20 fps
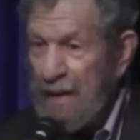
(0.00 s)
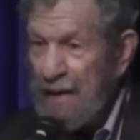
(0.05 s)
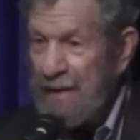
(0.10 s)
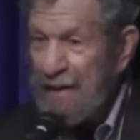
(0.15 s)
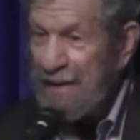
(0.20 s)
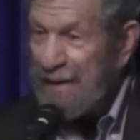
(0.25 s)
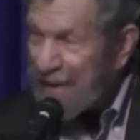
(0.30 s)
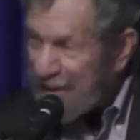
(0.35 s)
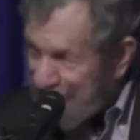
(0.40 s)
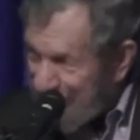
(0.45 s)

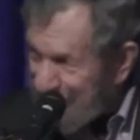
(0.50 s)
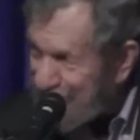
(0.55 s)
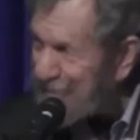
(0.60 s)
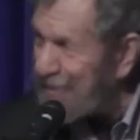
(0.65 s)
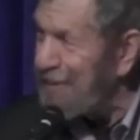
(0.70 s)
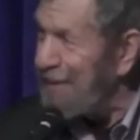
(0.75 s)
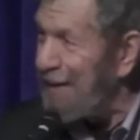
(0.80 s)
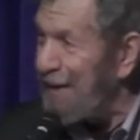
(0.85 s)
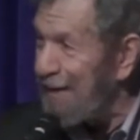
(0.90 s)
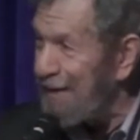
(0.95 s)
It is a
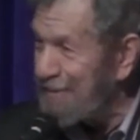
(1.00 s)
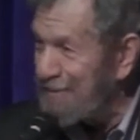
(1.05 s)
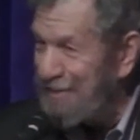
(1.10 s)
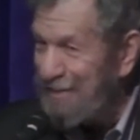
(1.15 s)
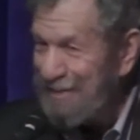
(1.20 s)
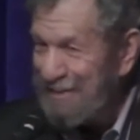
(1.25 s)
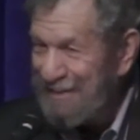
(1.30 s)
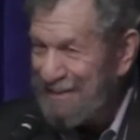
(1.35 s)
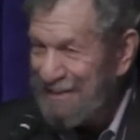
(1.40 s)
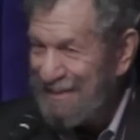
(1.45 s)
lot,
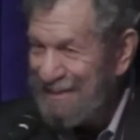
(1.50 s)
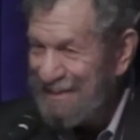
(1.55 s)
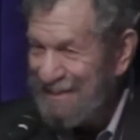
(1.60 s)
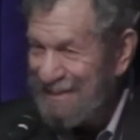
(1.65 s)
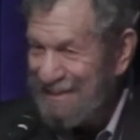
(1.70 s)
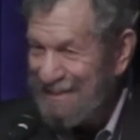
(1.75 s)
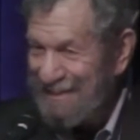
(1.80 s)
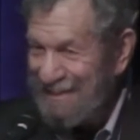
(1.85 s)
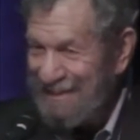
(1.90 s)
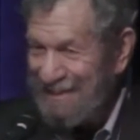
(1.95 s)

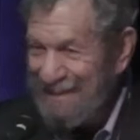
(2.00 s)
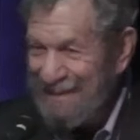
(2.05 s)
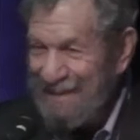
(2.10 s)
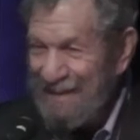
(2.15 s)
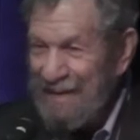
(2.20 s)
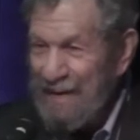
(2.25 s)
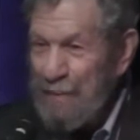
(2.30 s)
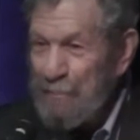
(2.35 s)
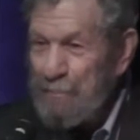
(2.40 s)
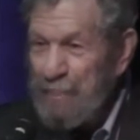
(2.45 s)

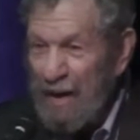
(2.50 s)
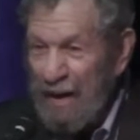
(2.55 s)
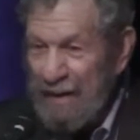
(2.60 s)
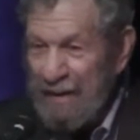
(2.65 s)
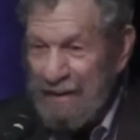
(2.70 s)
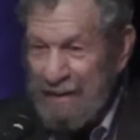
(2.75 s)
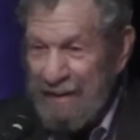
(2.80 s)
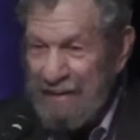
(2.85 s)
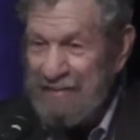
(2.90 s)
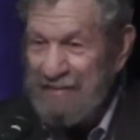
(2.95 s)
but
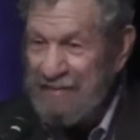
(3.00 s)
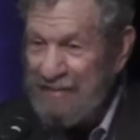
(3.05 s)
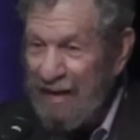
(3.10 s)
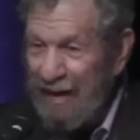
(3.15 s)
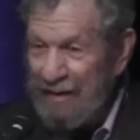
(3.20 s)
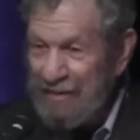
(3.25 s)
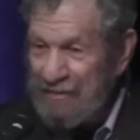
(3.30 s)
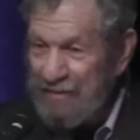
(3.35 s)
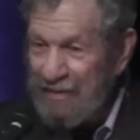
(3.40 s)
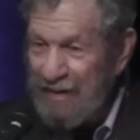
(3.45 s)
it's not
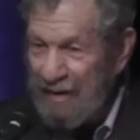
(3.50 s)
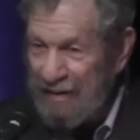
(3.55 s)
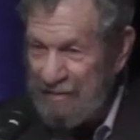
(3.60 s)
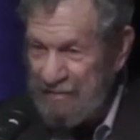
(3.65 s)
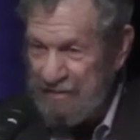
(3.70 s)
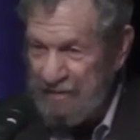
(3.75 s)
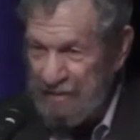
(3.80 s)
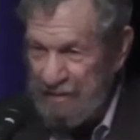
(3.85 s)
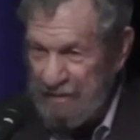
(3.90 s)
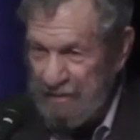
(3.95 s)

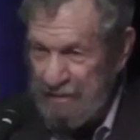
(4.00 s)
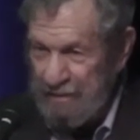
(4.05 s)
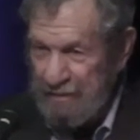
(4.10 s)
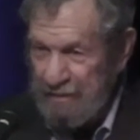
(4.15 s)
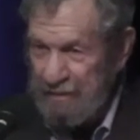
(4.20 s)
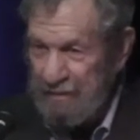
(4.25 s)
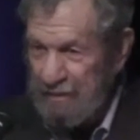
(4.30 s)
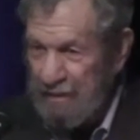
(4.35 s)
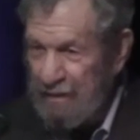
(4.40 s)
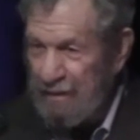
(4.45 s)
crazy.
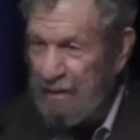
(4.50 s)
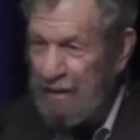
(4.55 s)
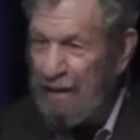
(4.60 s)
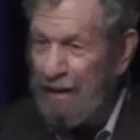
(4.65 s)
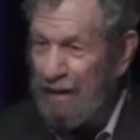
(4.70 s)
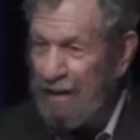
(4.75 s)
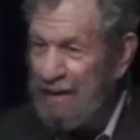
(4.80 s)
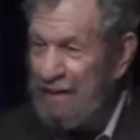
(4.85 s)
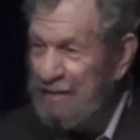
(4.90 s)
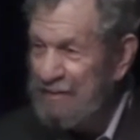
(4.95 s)

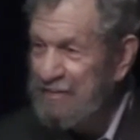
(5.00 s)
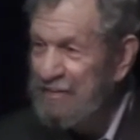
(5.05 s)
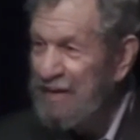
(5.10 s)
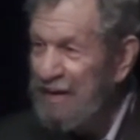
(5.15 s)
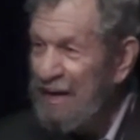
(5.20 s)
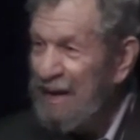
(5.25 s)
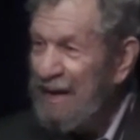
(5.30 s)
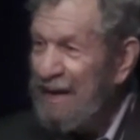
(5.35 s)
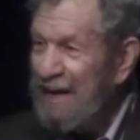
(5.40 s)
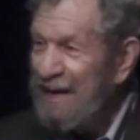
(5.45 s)

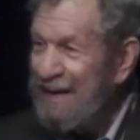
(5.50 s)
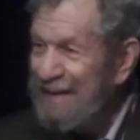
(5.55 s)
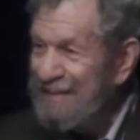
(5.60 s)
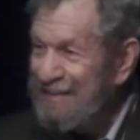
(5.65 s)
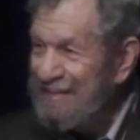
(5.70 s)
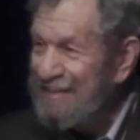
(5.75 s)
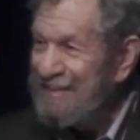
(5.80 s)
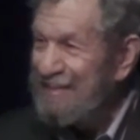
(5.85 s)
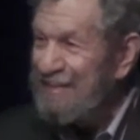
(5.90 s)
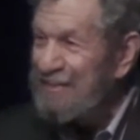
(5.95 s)

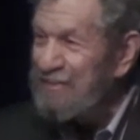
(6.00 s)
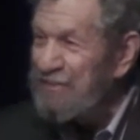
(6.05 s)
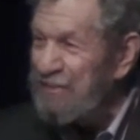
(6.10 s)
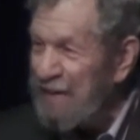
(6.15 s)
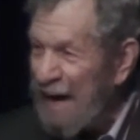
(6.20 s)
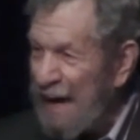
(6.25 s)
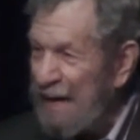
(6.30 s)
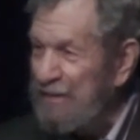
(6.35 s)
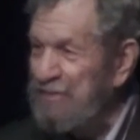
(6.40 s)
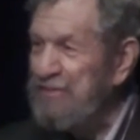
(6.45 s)
It's
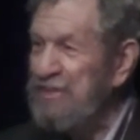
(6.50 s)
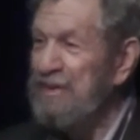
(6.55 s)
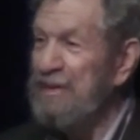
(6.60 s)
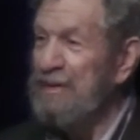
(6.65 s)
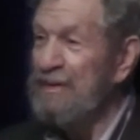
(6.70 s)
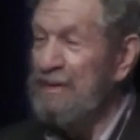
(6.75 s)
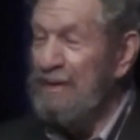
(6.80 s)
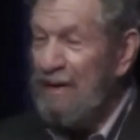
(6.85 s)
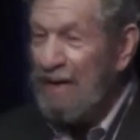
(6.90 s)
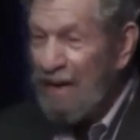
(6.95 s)
rational
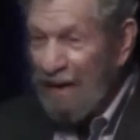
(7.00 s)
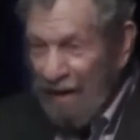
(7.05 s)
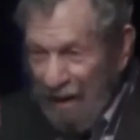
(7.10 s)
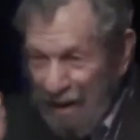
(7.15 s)
a